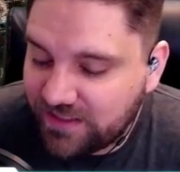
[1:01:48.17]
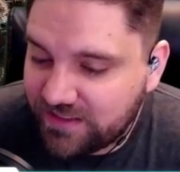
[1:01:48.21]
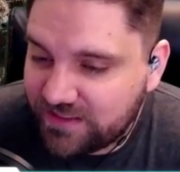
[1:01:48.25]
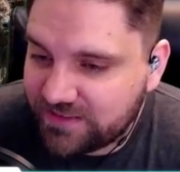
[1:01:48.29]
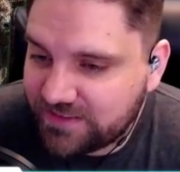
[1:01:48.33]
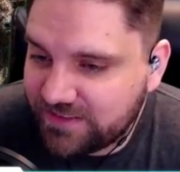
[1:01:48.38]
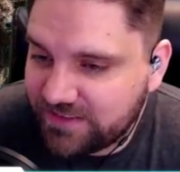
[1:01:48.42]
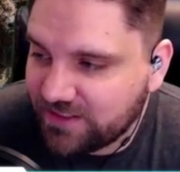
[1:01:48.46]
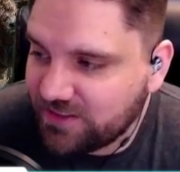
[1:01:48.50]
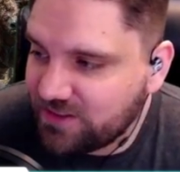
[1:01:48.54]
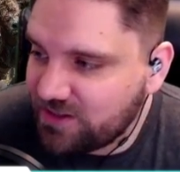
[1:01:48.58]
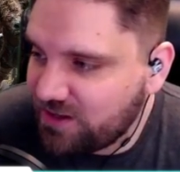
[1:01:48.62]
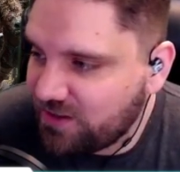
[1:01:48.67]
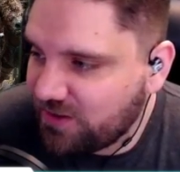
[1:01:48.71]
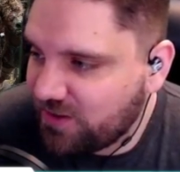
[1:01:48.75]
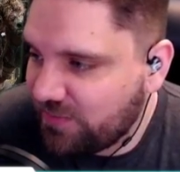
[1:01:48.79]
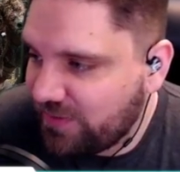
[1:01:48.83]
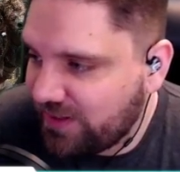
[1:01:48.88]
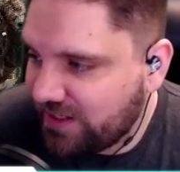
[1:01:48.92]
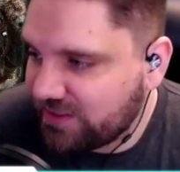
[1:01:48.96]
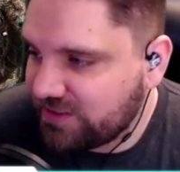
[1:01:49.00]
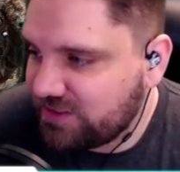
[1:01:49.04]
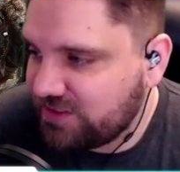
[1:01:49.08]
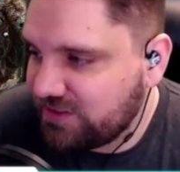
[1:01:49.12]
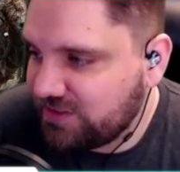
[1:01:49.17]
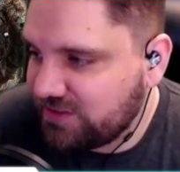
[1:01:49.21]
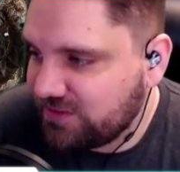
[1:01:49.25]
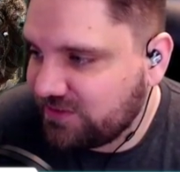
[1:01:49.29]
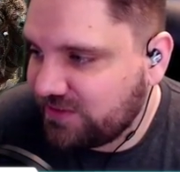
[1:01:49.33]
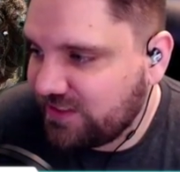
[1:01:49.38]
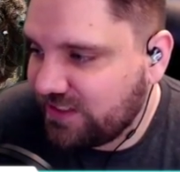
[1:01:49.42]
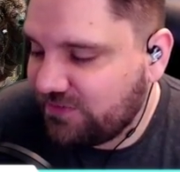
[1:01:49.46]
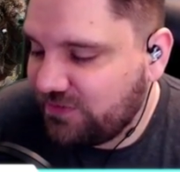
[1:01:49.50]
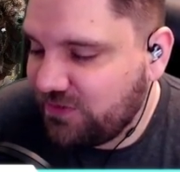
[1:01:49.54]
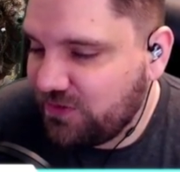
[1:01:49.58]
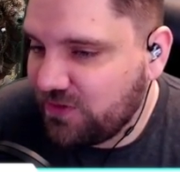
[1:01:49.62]
It's still all about
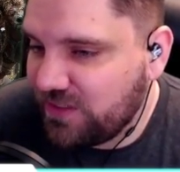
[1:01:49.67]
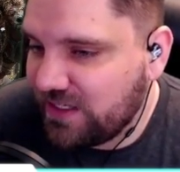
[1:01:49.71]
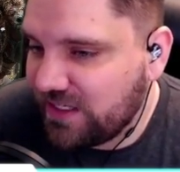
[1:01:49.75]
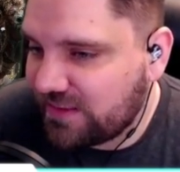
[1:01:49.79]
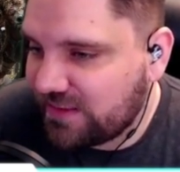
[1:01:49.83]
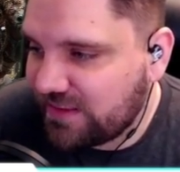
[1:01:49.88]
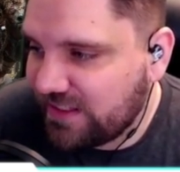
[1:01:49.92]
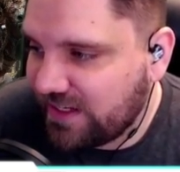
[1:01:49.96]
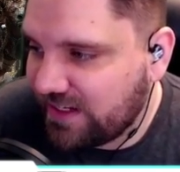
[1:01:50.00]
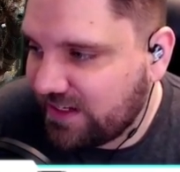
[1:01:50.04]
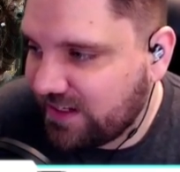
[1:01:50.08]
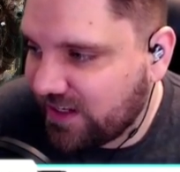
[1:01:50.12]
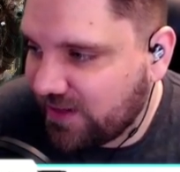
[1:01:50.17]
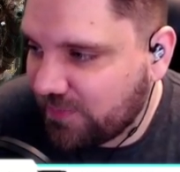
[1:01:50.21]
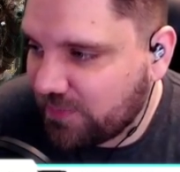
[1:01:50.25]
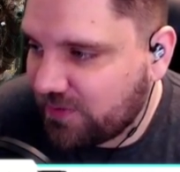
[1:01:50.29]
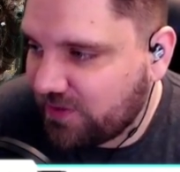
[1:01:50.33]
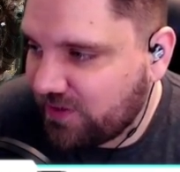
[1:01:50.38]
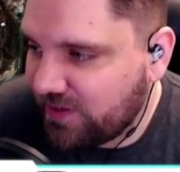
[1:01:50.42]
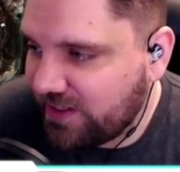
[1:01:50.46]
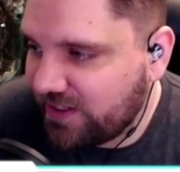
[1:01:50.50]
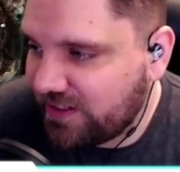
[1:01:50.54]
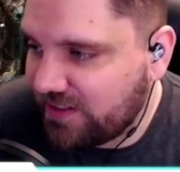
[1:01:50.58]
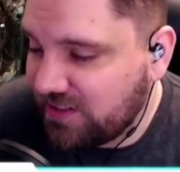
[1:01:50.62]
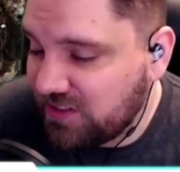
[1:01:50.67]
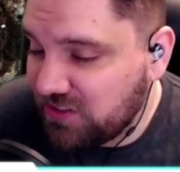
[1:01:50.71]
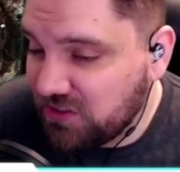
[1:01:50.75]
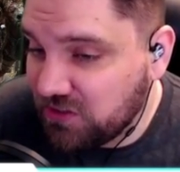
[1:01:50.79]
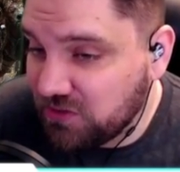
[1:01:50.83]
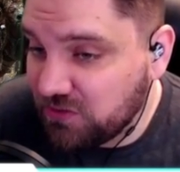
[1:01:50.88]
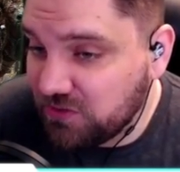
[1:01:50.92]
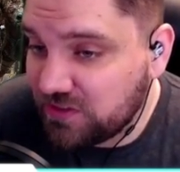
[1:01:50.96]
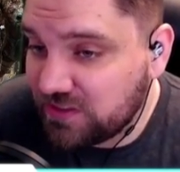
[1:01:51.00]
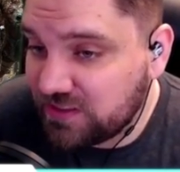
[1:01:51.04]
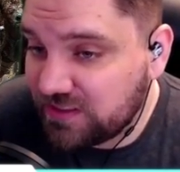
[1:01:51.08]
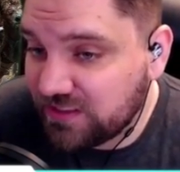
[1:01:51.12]
you. If you get that upgrade,
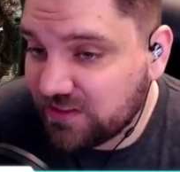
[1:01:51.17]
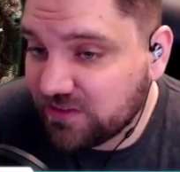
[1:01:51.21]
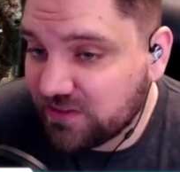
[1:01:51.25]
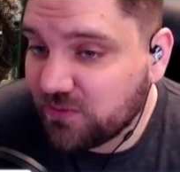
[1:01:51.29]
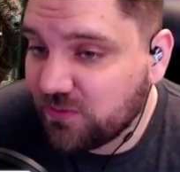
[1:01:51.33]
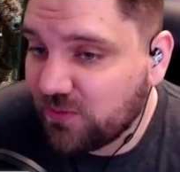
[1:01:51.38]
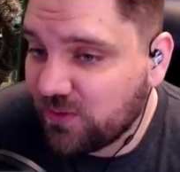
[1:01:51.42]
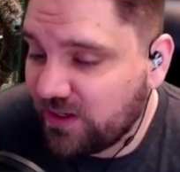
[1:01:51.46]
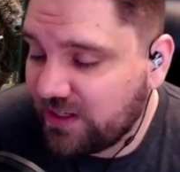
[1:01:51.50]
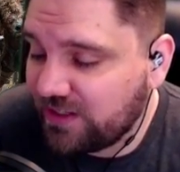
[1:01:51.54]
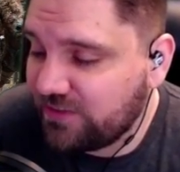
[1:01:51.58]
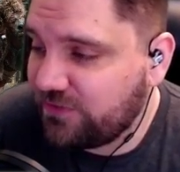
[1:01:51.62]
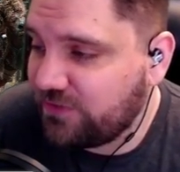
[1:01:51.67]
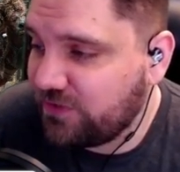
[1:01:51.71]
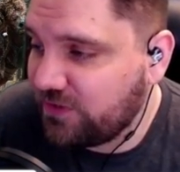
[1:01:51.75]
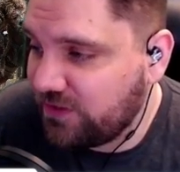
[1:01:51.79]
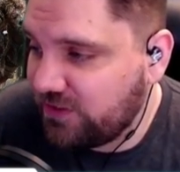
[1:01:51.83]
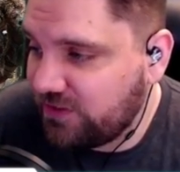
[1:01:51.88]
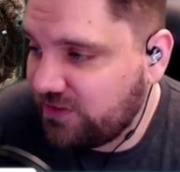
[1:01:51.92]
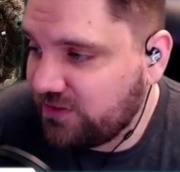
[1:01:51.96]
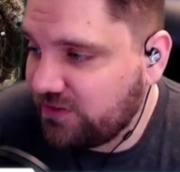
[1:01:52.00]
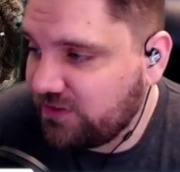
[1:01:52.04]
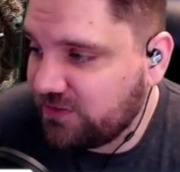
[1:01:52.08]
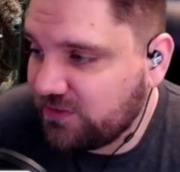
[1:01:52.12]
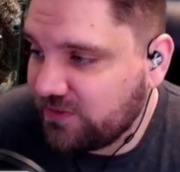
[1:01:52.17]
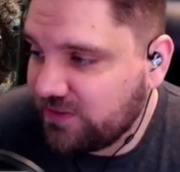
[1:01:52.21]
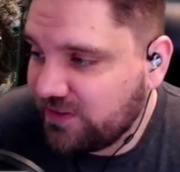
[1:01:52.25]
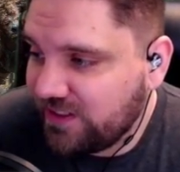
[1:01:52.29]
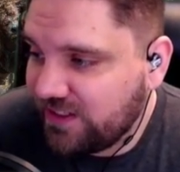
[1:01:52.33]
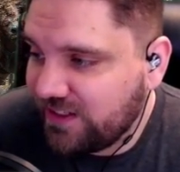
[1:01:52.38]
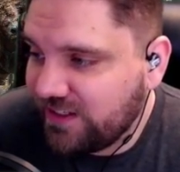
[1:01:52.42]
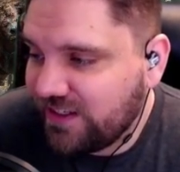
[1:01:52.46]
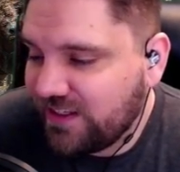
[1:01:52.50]
you still want it for you.